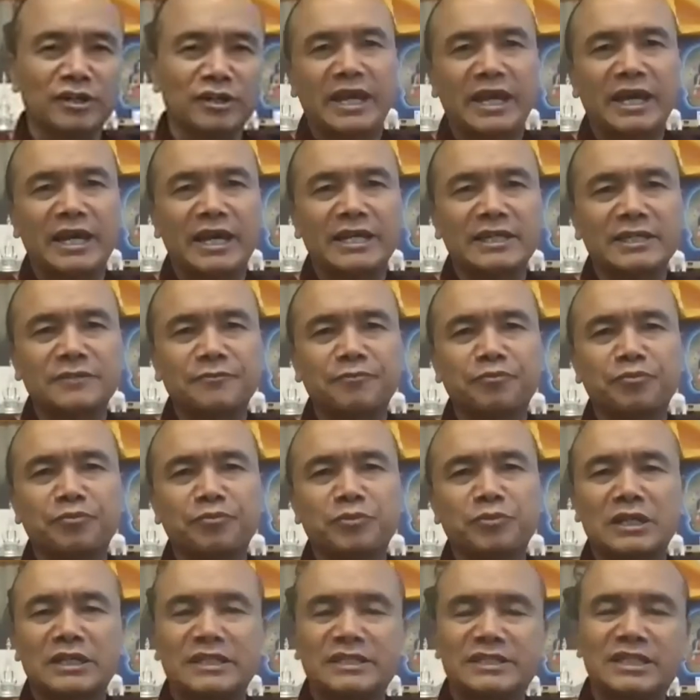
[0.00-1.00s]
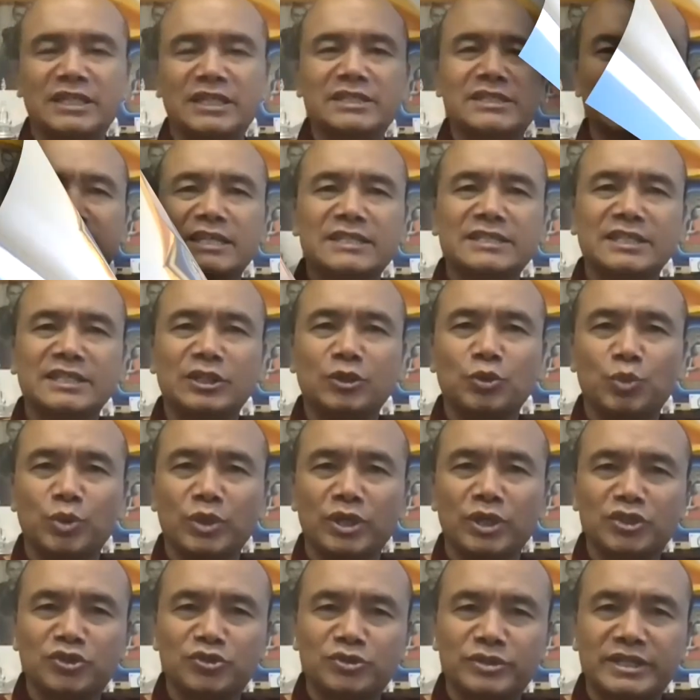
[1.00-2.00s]
And just as in the
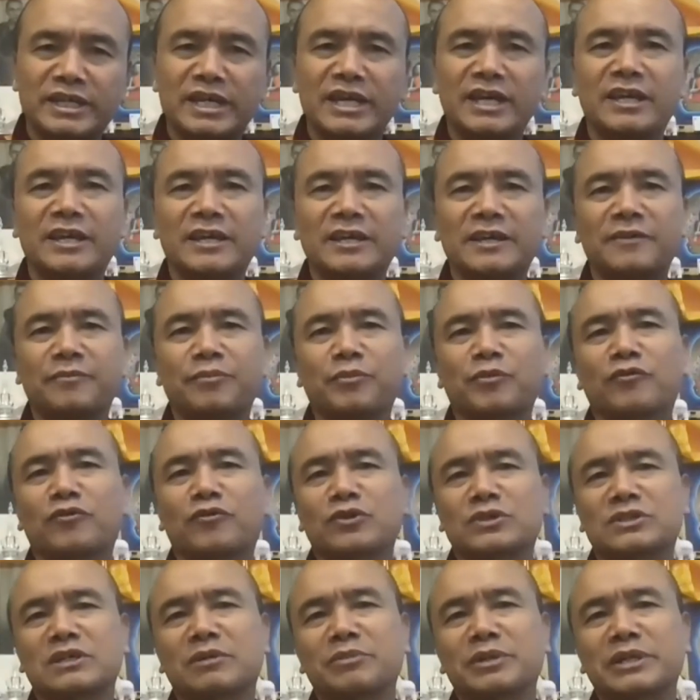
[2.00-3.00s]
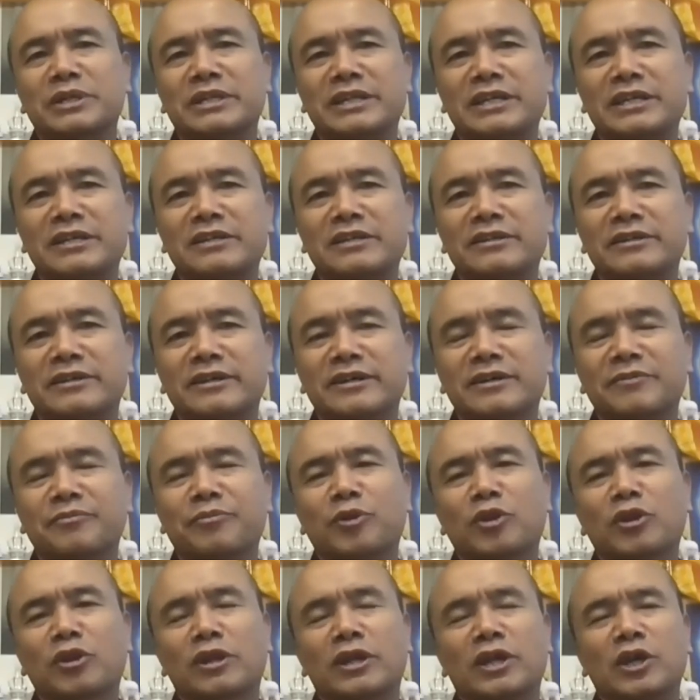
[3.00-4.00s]
world today, for example, in India,
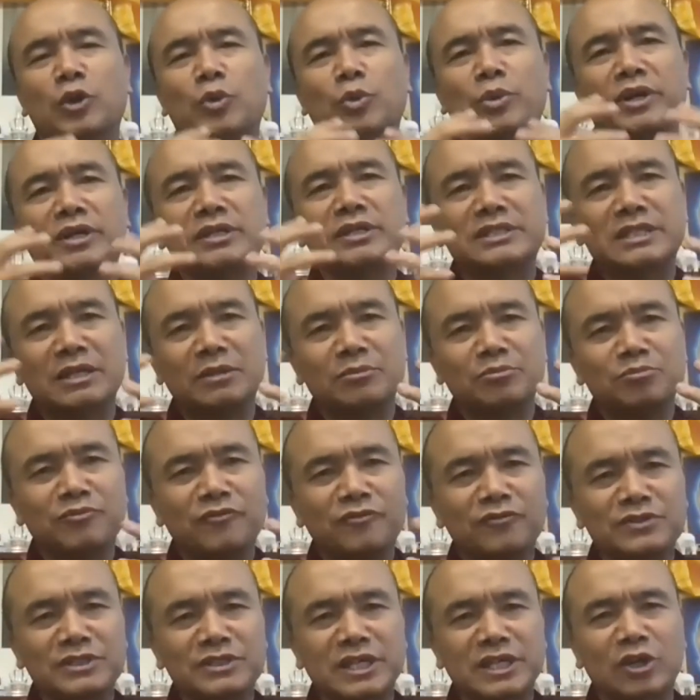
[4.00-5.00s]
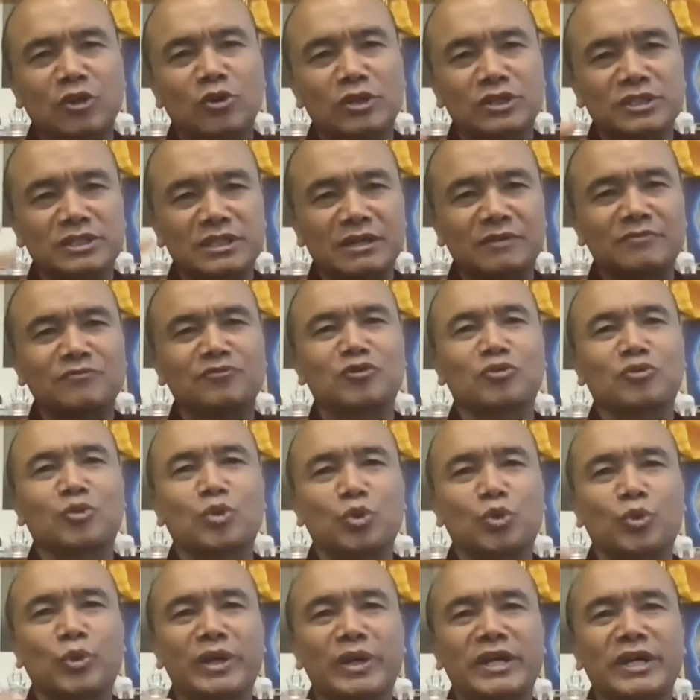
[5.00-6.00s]
when some psychology comes from the
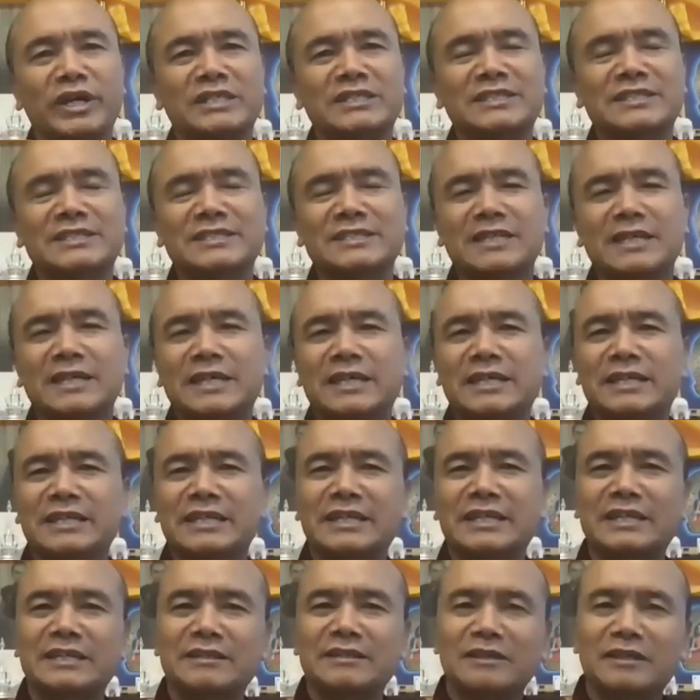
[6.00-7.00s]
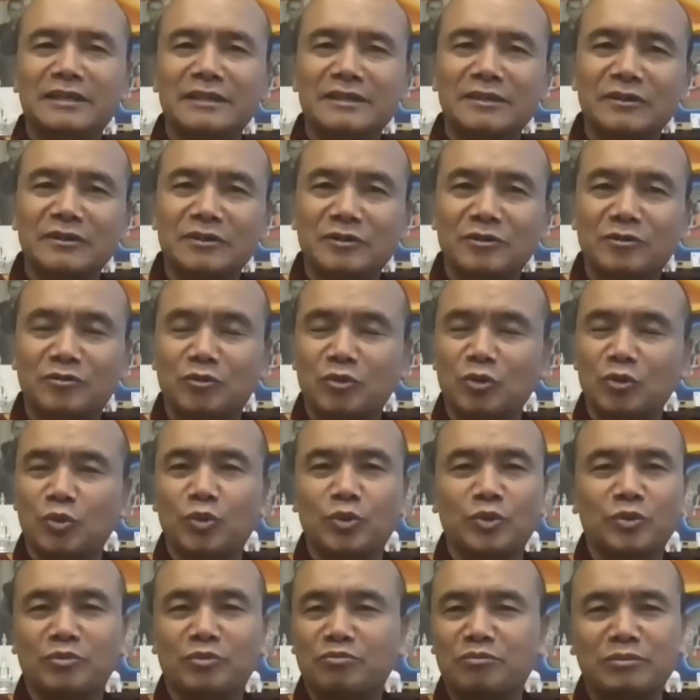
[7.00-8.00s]
West,
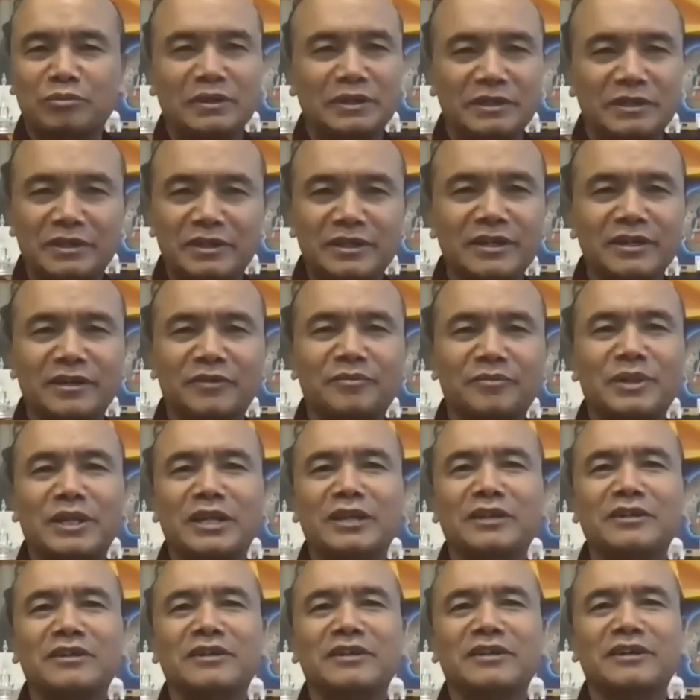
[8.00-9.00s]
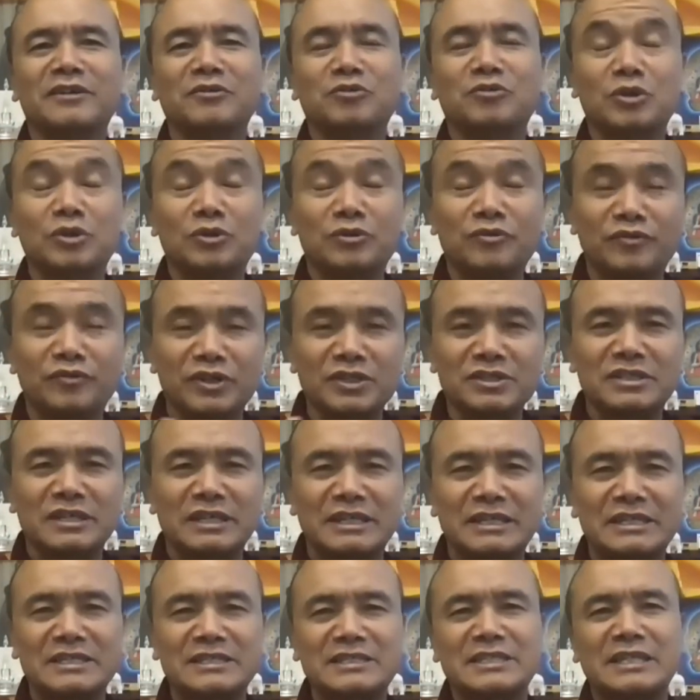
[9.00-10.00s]
here in India,
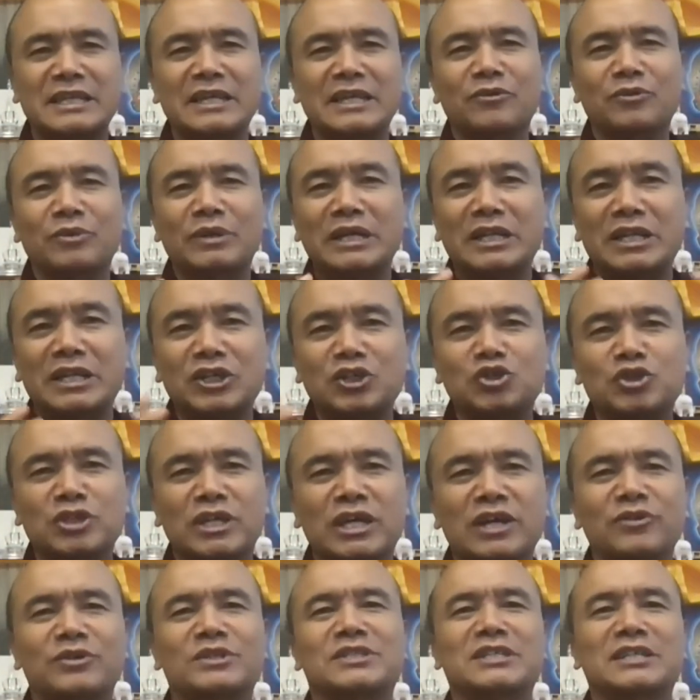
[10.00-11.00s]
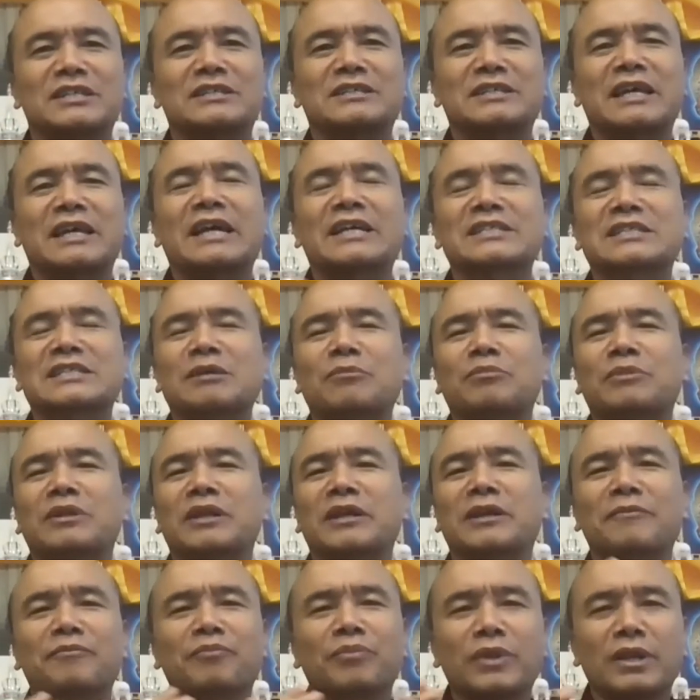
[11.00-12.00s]
universities, they really cherish it as
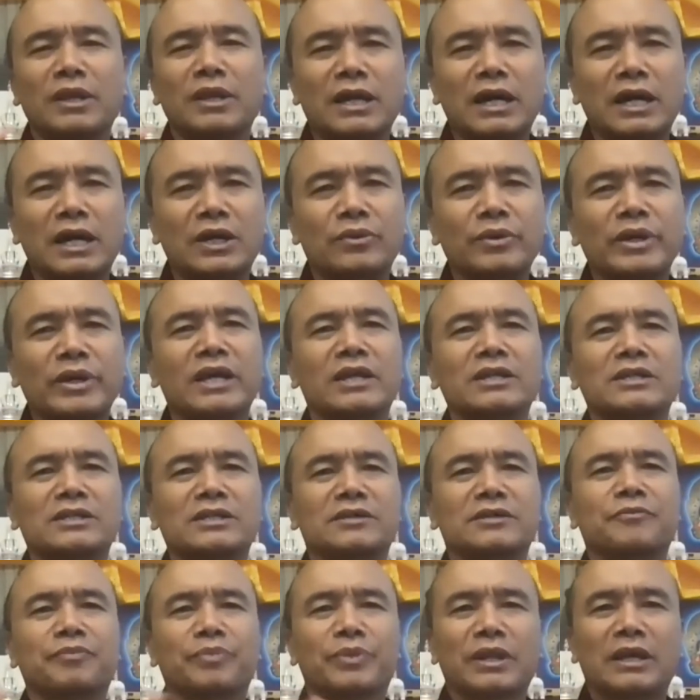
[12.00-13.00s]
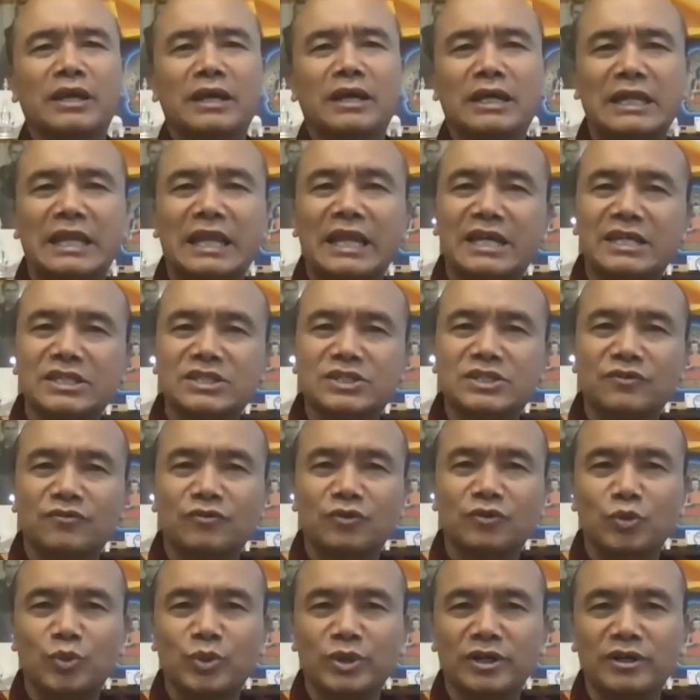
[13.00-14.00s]
something, a great legacy for
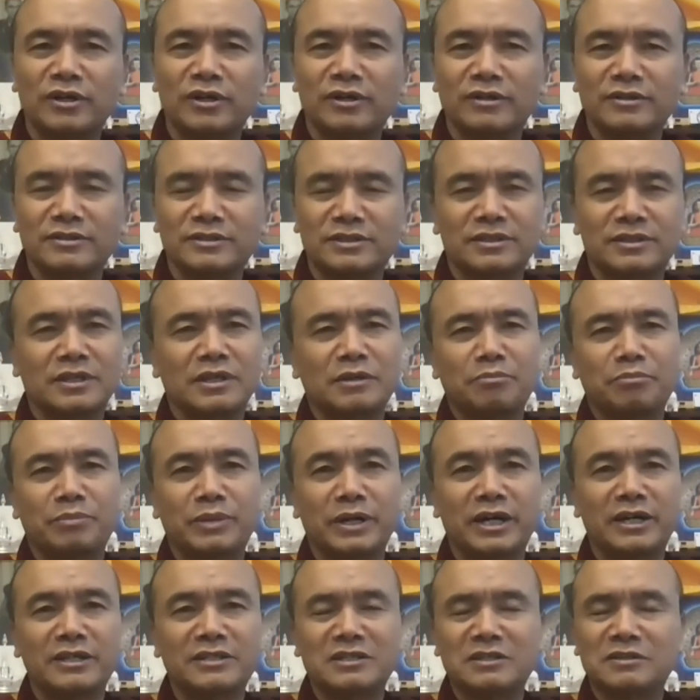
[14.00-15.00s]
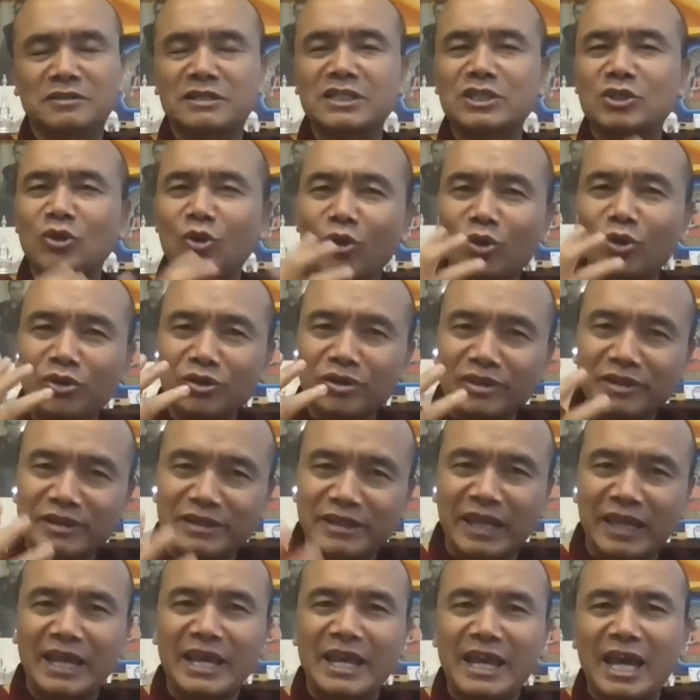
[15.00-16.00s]
the world. But this is already
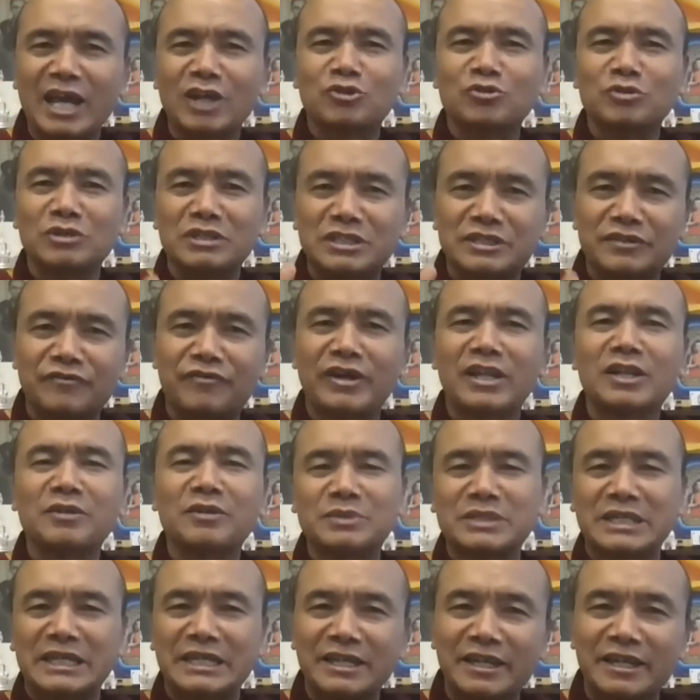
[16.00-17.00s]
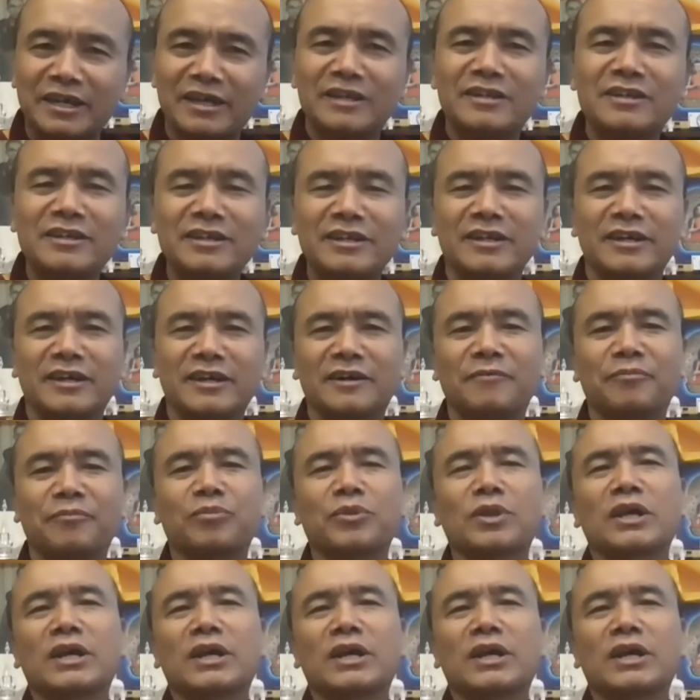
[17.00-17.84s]
there, actually developed in India.